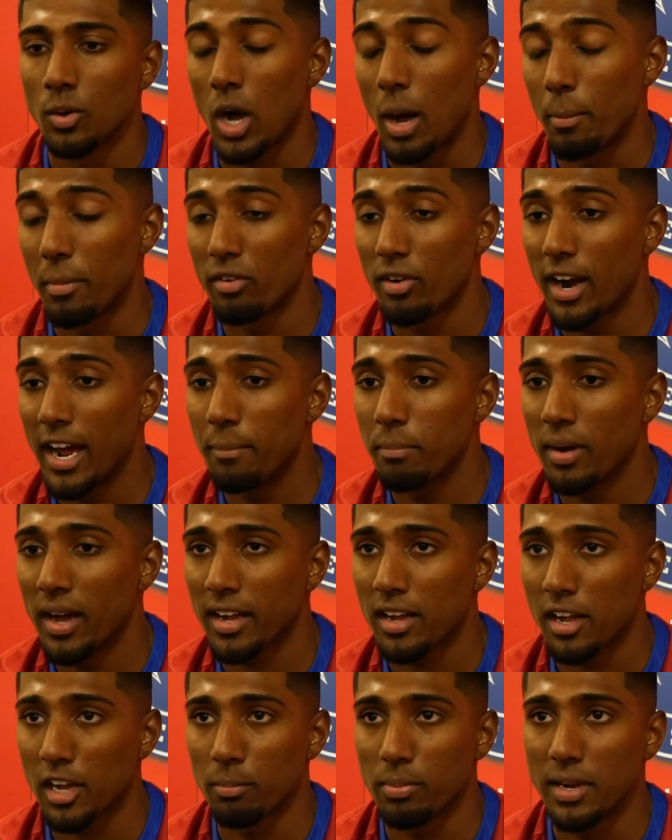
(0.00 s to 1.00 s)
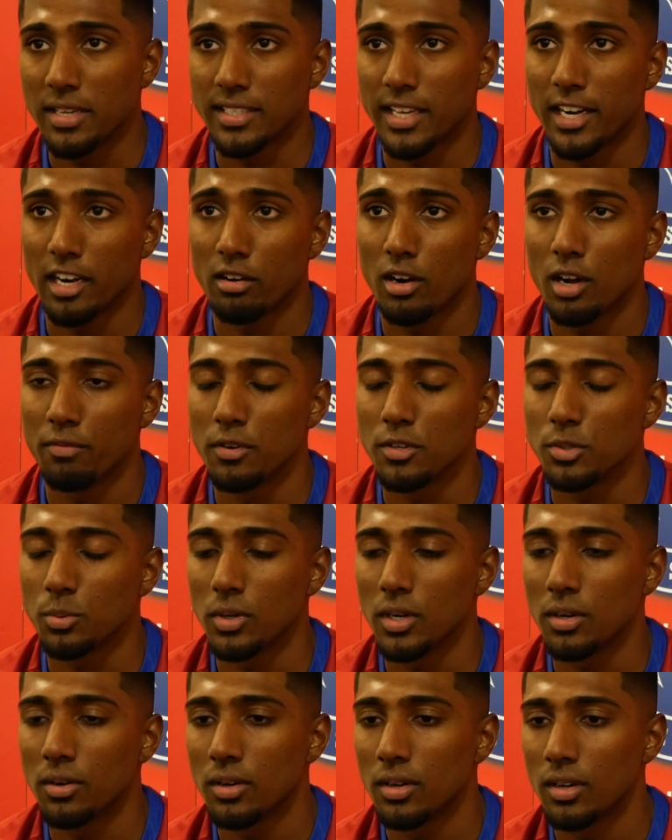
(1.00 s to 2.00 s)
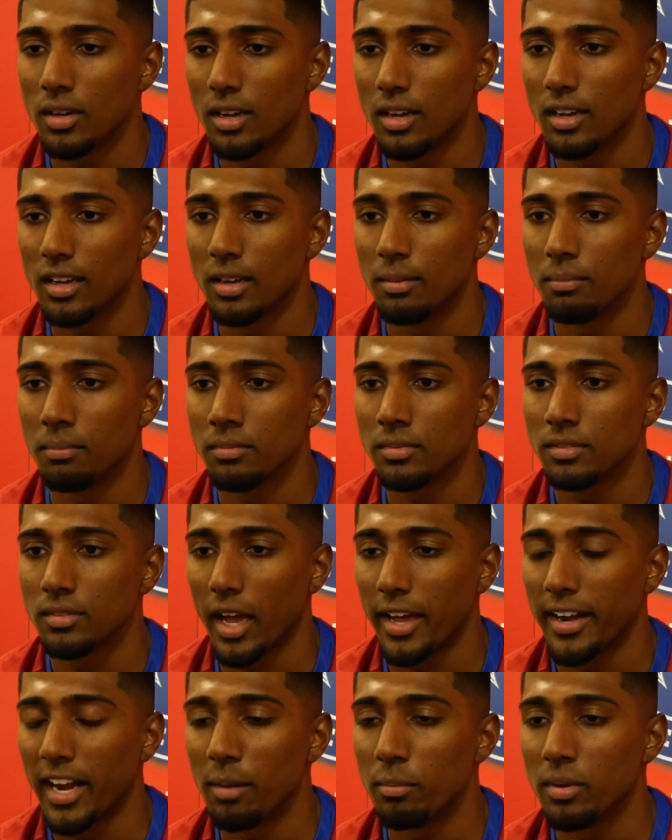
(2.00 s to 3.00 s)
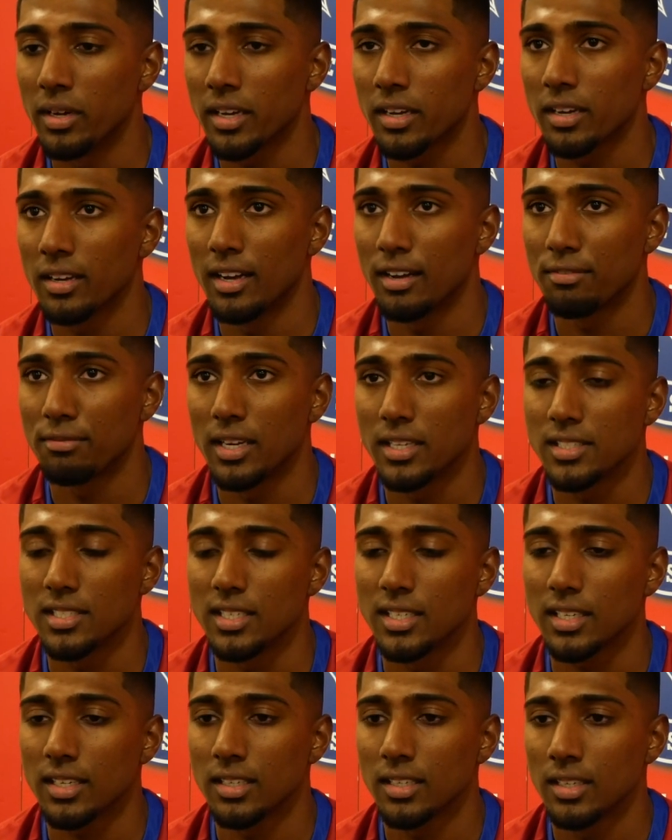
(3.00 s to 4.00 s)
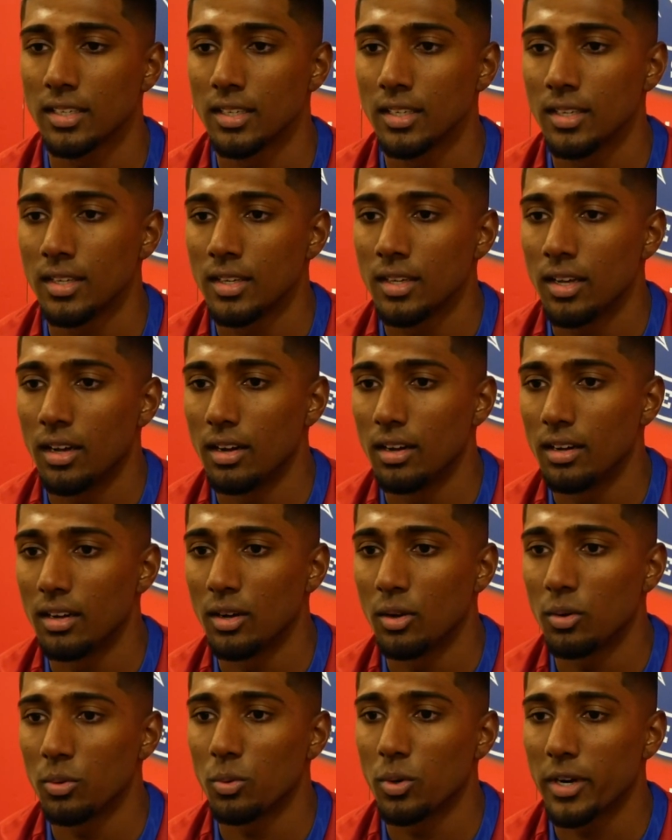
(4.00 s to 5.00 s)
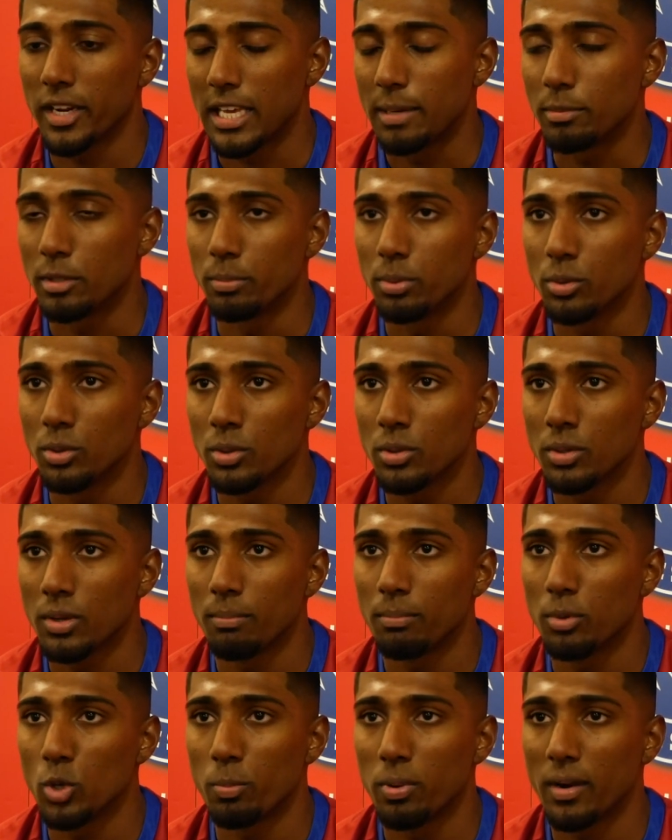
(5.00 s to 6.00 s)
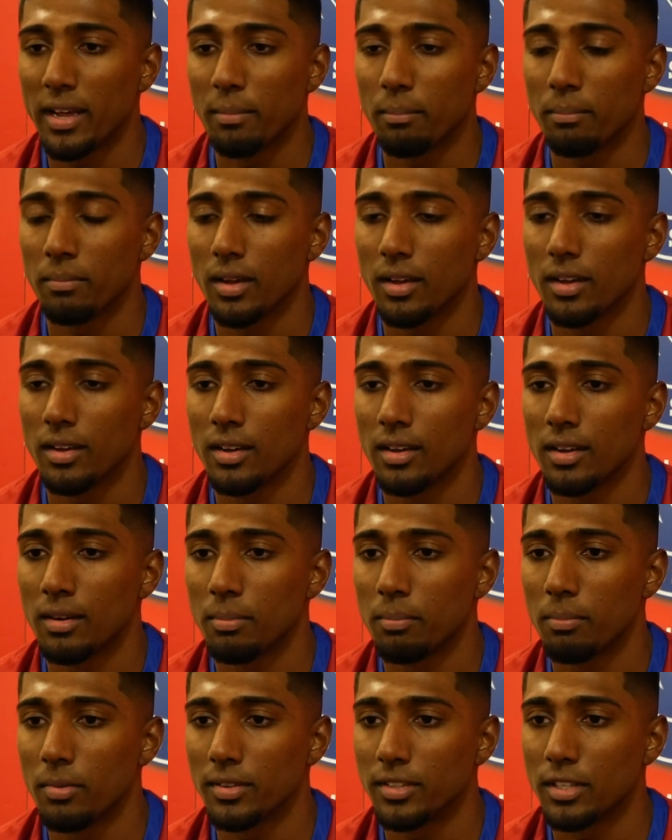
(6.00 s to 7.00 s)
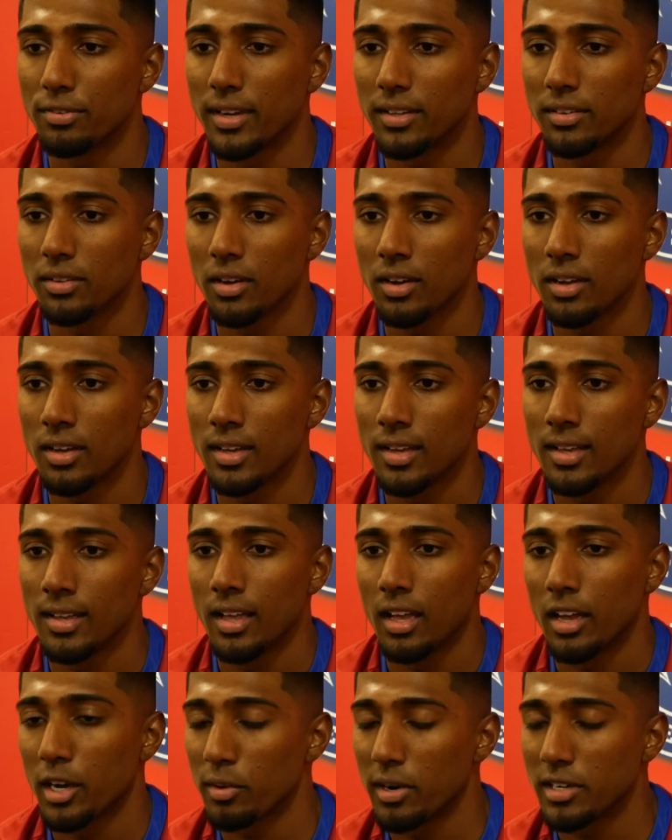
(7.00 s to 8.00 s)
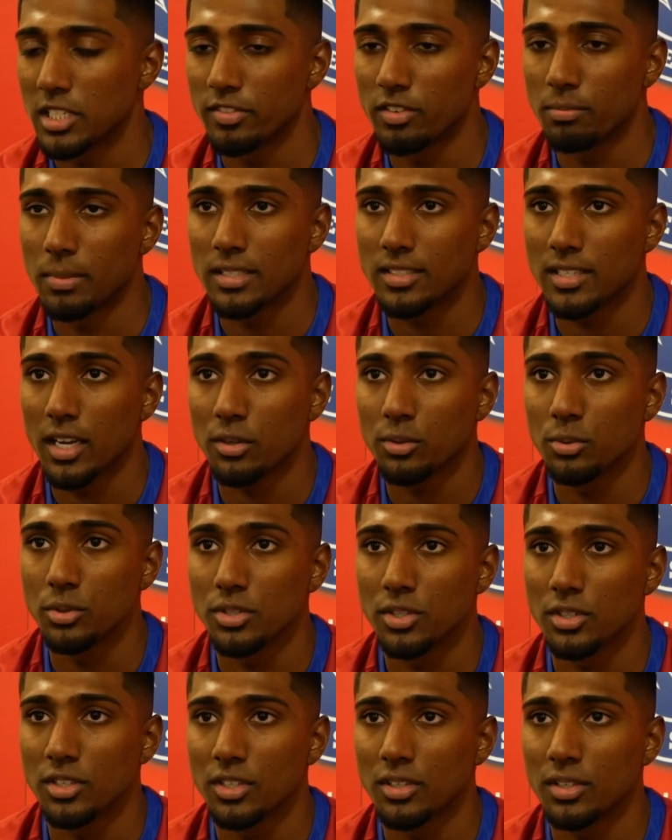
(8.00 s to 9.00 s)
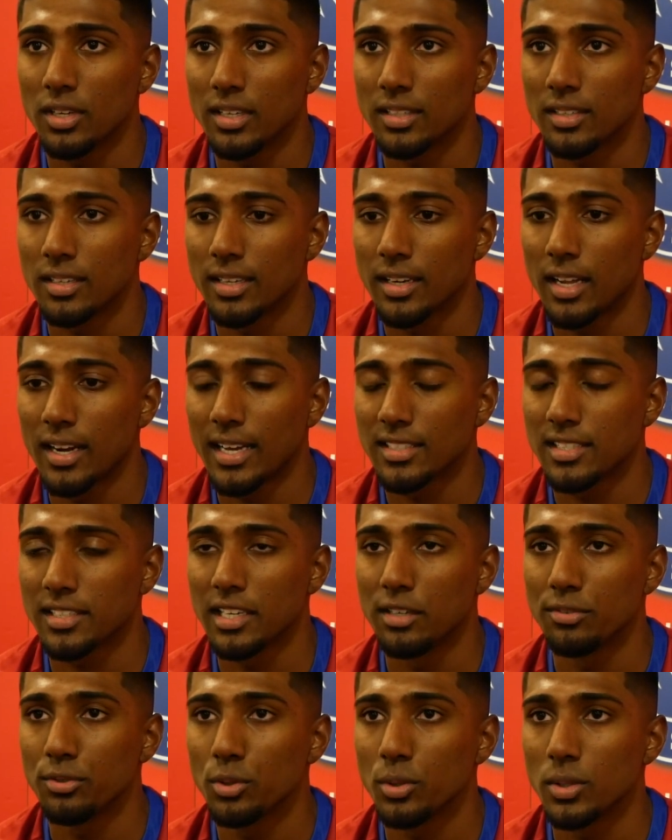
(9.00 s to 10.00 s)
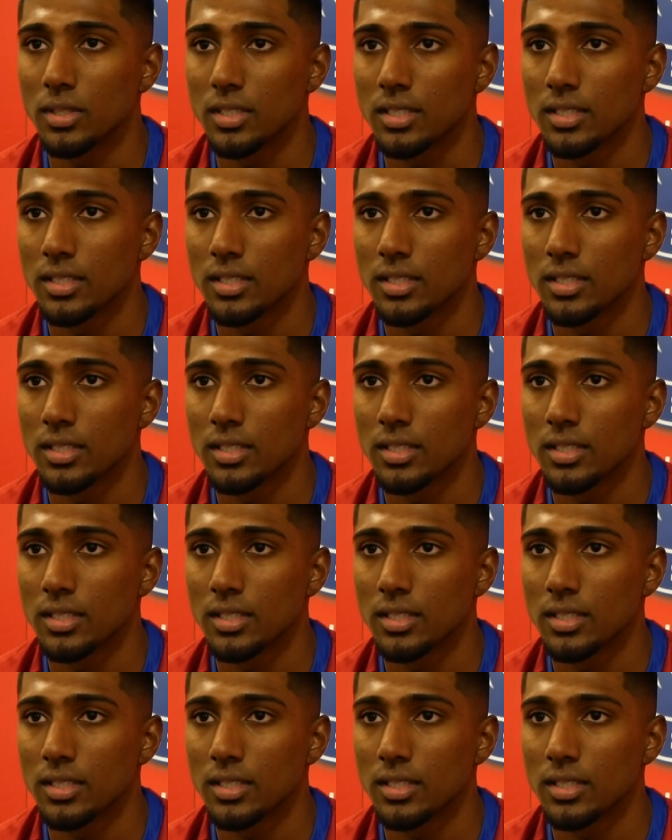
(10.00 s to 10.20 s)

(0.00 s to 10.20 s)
Well, I'm a right back. I can play centre-half as well. Dynamic, athletic, want to keep the ball playing, a defender. Aggressive in my tackles, you know, and I like to get forward.